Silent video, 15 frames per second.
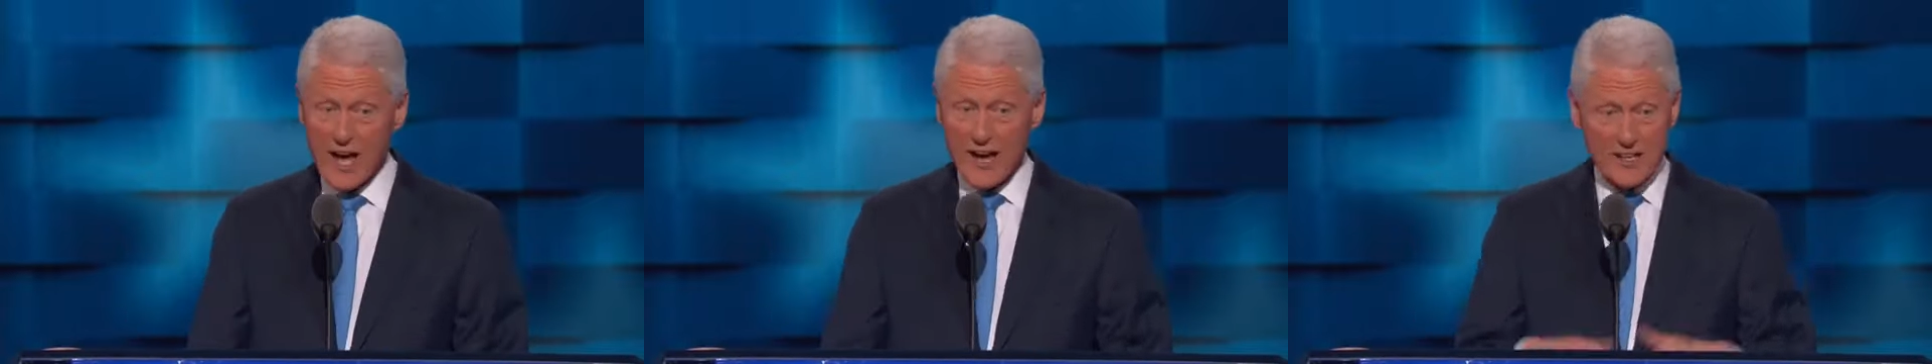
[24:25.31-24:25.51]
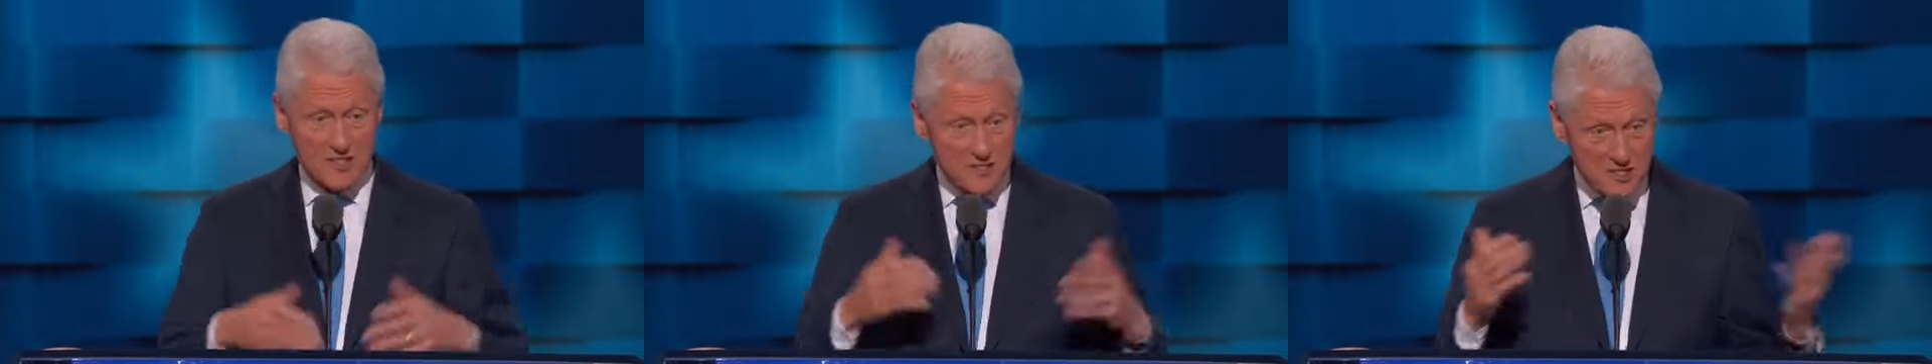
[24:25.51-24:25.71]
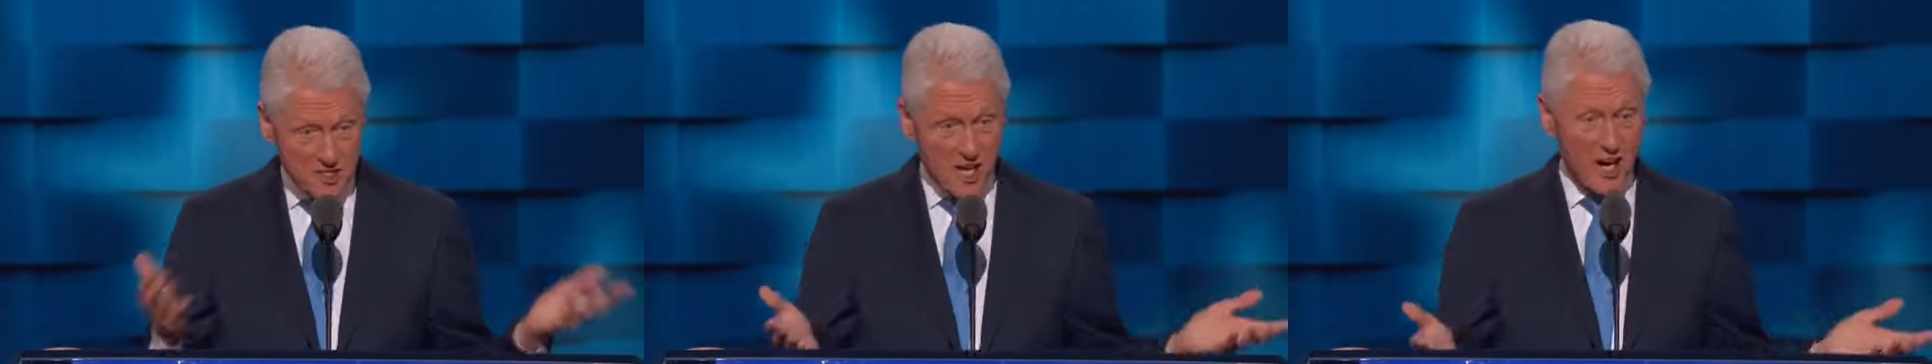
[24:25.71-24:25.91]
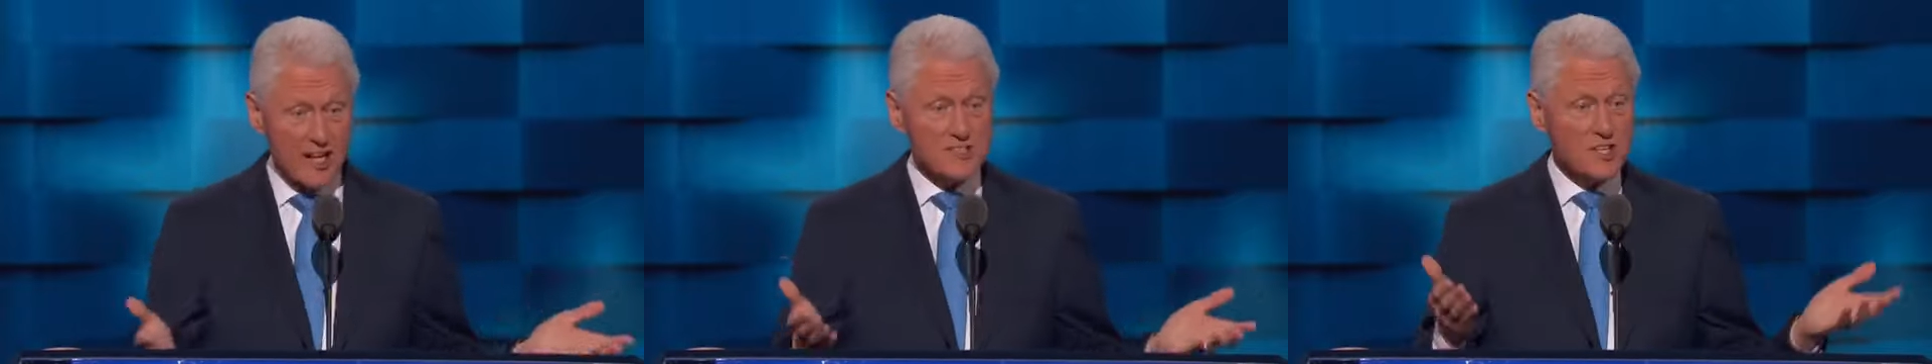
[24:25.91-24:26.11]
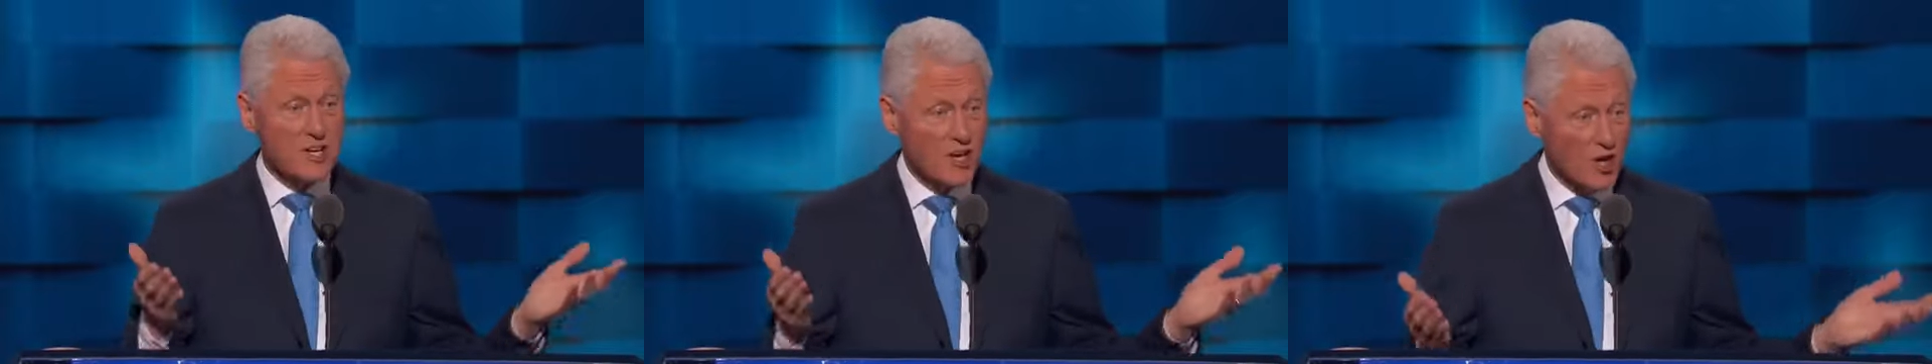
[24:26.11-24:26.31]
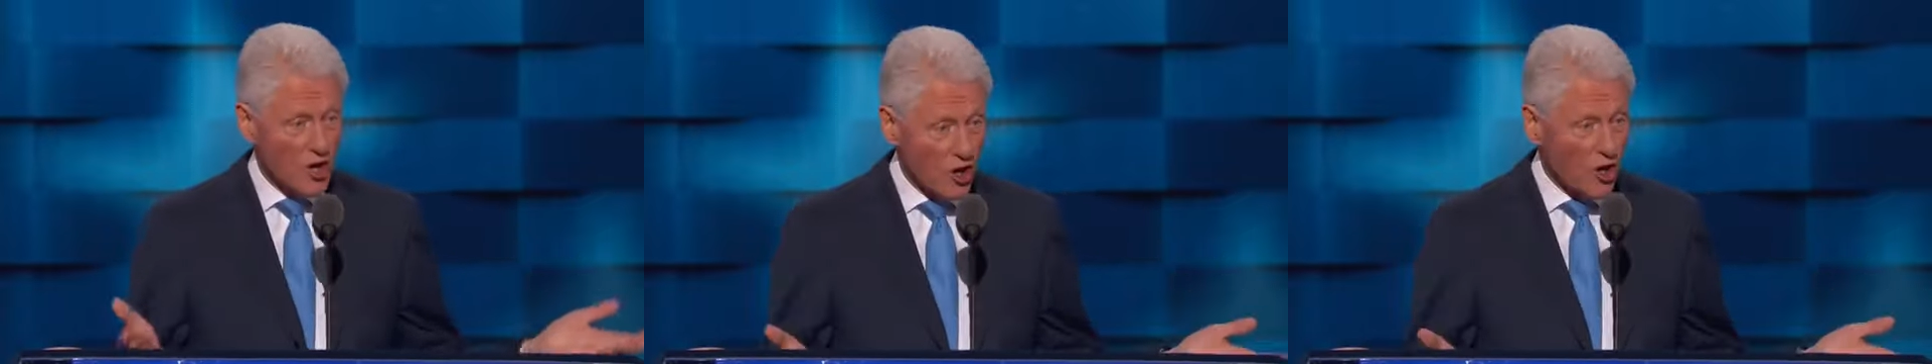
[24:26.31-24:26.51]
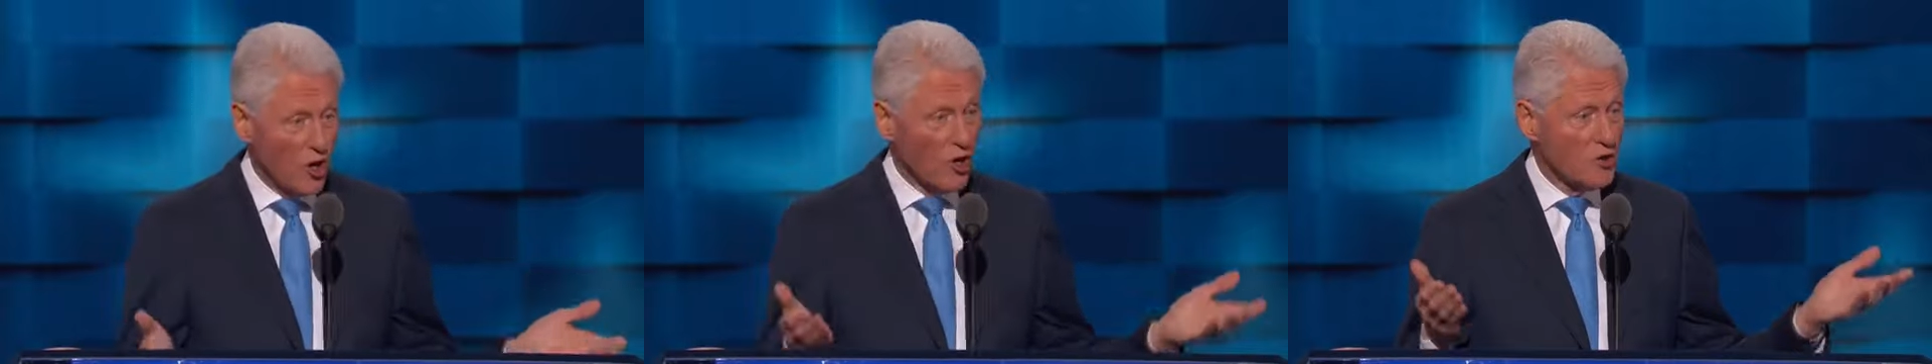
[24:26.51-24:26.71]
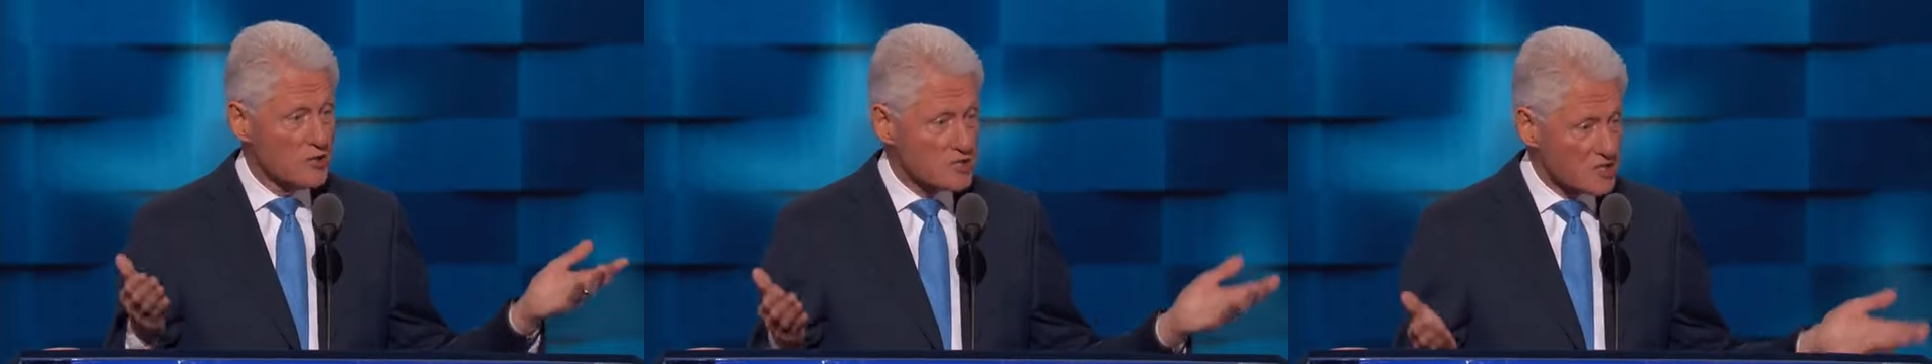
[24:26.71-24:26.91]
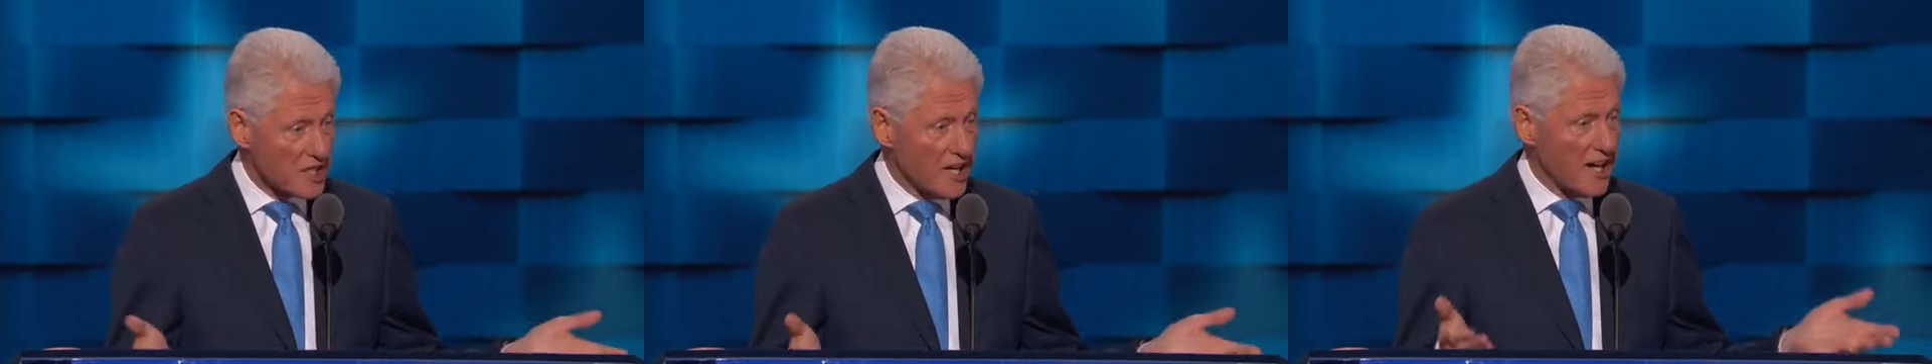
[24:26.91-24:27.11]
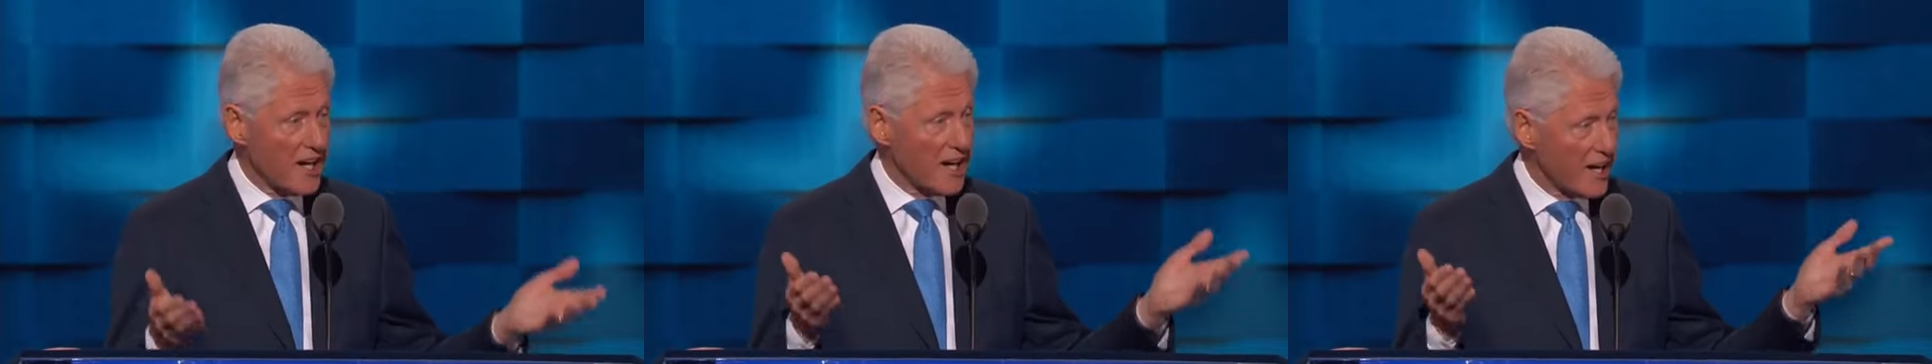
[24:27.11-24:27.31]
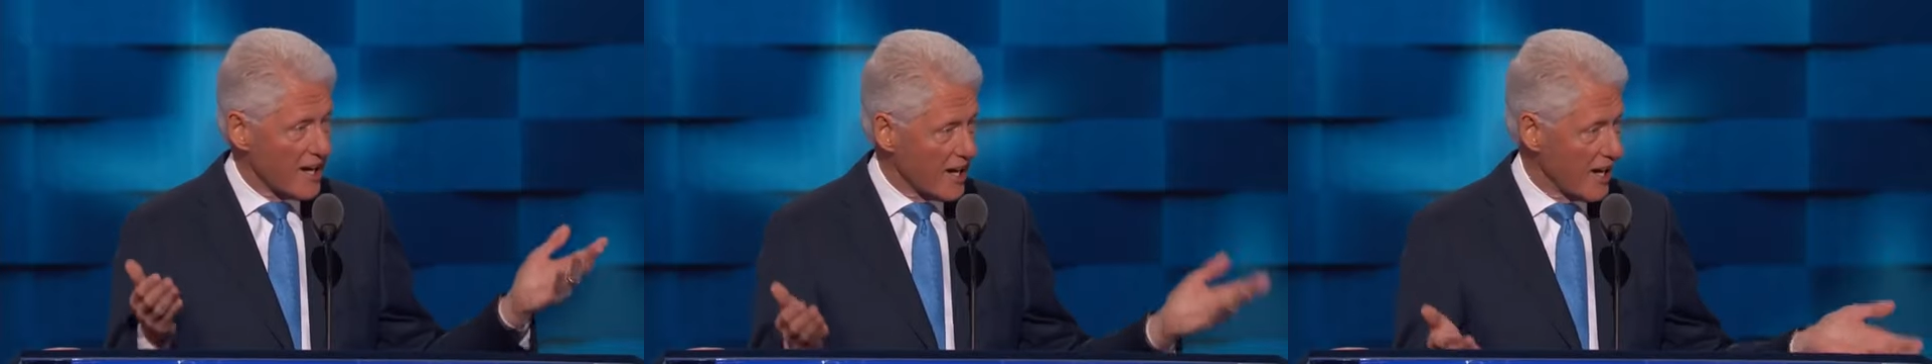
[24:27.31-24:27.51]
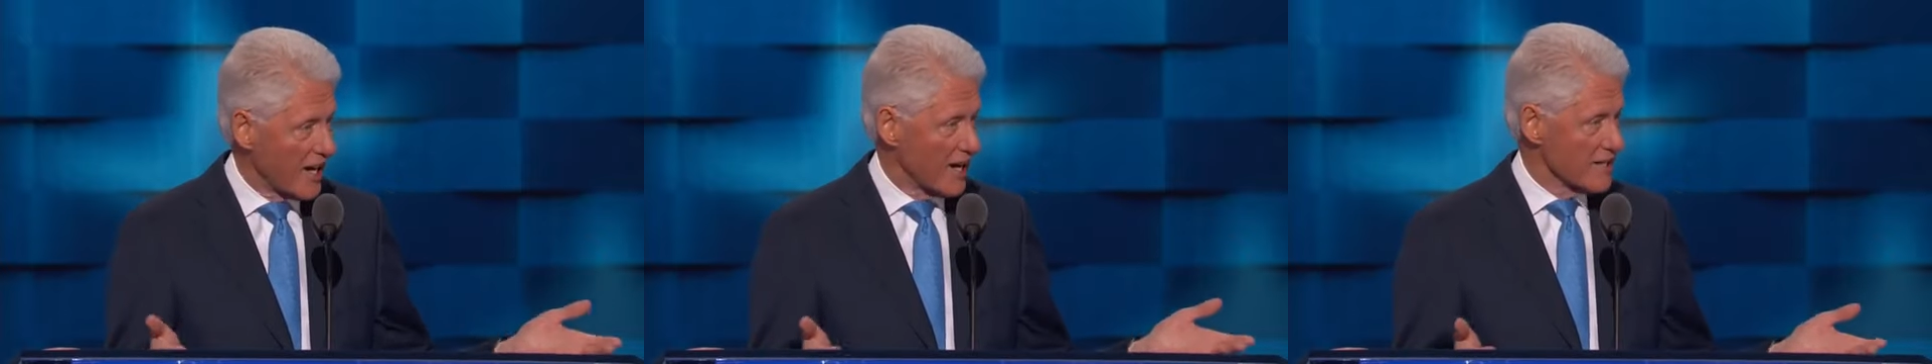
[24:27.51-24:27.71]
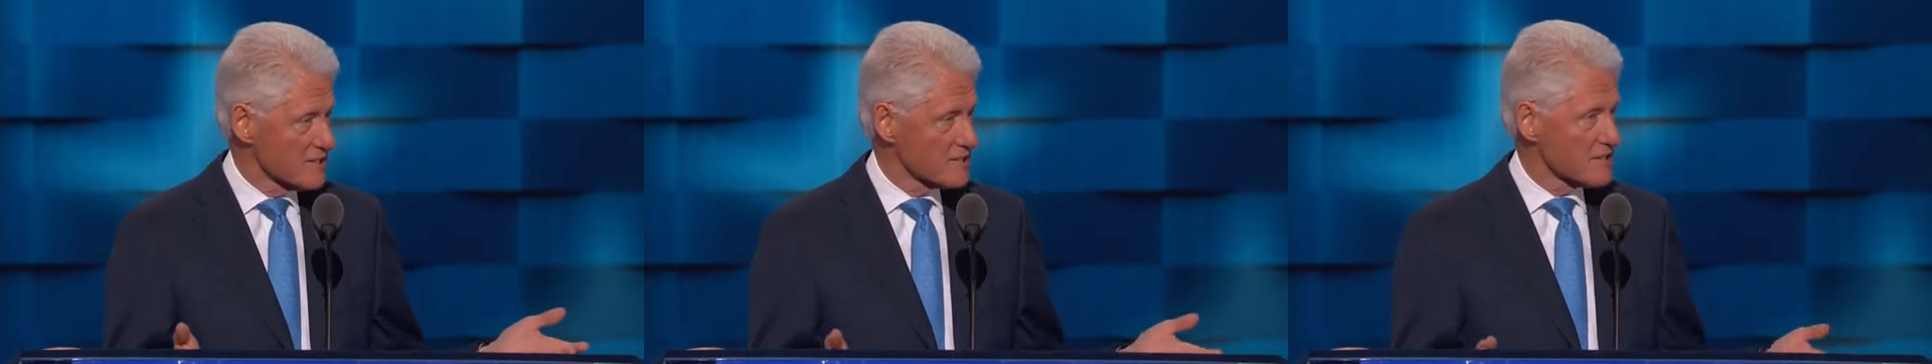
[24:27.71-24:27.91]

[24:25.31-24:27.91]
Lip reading: That is just who she is.